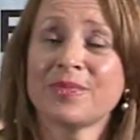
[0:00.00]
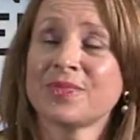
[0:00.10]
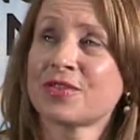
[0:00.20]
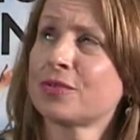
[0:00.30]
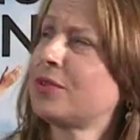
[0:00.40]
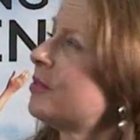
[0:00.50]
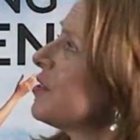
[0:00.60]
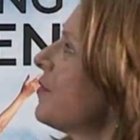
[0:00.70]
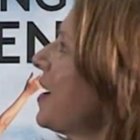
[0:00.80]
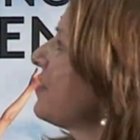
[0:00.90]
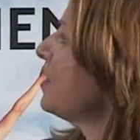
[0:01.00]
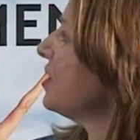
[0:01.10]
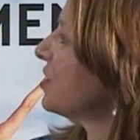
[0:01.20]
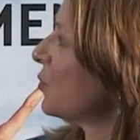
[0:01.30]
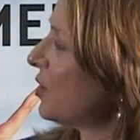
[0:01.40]
So no, it's a
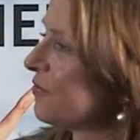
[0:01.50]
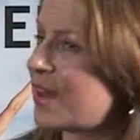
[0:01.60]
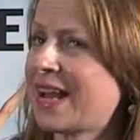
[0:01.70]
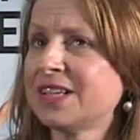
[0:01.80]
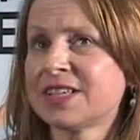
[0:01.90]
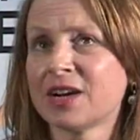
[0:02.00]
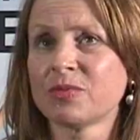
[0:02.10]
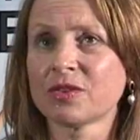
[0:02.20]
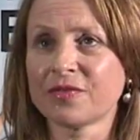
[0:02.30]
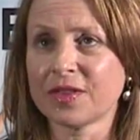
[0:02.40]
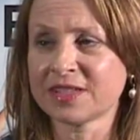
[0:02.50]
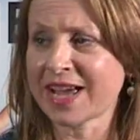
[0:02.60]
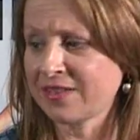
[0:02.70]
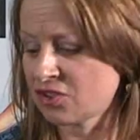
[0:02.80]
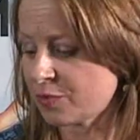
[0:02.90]
fascinating one for that in terms of the
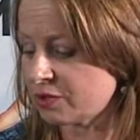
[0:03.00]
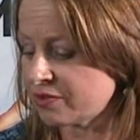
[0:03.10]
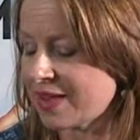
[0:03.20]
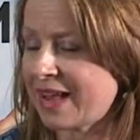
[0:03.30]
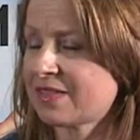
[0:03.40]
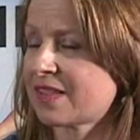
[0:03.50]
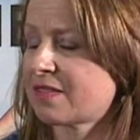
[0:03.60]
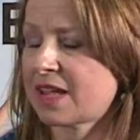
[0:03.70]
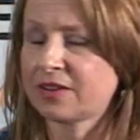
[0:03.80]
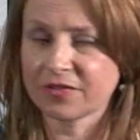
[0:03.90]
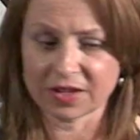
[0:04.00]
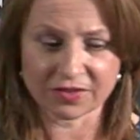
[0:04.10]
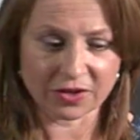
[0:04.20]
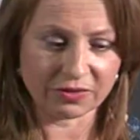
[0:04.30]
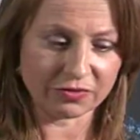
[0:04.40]
tangible side of
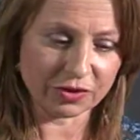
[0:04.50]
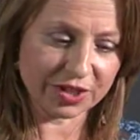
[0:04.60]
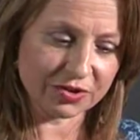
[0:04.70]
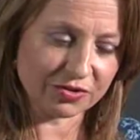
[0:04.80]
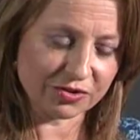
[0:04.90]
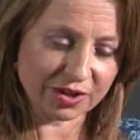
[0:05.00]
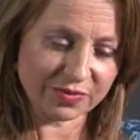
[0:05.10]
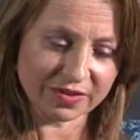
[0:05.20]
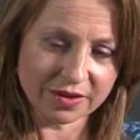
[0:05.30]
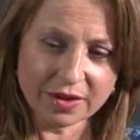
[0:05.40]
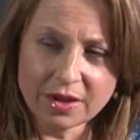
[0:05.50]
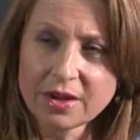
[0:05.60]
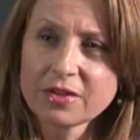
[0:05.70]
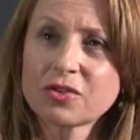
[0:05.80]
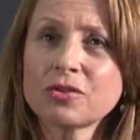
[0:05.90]
things around relationships.
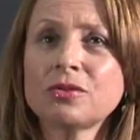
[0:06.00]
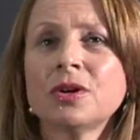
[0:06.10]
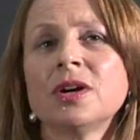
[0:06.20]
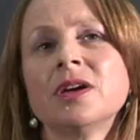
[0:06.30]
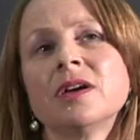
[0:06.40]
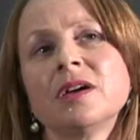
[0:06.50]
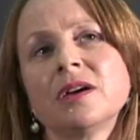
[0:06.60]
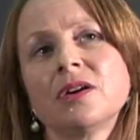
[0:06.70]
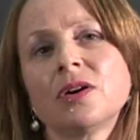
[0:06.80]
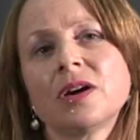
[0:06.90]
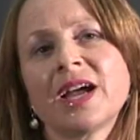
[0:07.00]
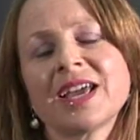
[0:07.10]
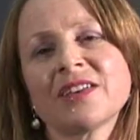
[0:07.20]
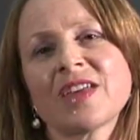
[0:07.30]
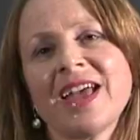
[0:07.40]
So I
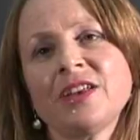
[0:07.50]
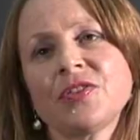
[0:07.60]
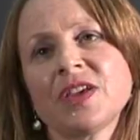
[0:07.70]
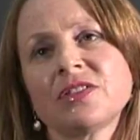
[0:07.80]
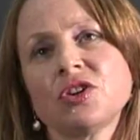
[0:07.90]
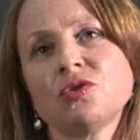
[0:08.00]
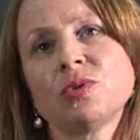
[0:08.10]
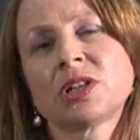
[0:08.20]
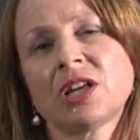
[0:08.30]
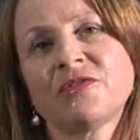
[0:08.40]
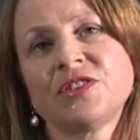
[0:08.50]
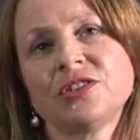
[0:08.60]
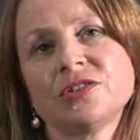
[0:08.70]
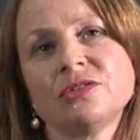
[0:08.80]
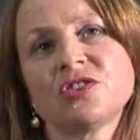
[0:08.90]
guess anything that you would love to
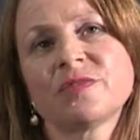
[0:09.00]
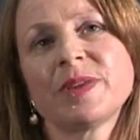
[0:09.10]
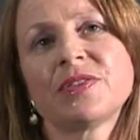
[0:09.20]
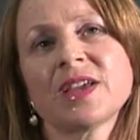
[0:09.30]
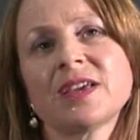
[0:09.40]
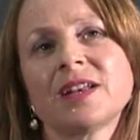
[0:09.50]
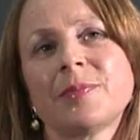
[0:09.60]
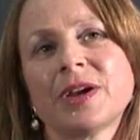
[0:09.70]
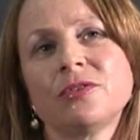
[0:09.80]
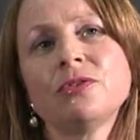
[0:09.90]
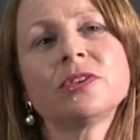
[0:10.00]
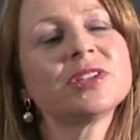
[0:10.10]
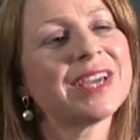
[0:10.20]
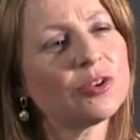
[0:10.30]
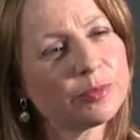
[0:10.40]
do, just be thinking about who
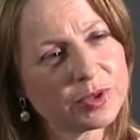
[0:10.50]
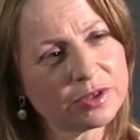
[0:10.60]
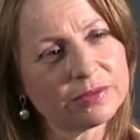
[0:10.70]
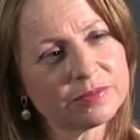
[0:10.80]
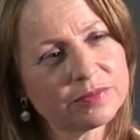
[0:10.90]
could help you.